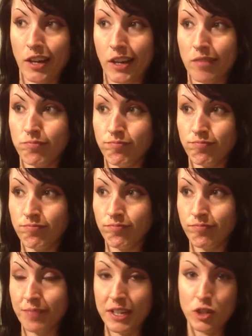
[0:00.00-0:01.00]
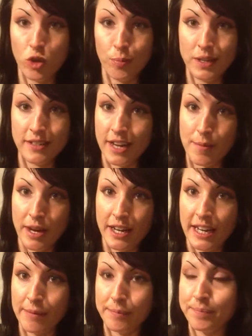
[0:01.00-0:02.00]
again. He told me his name. I didn't
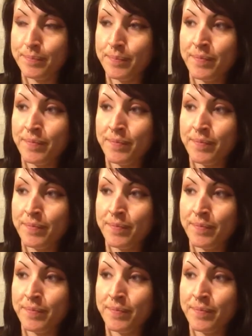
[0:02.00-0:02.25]
name him.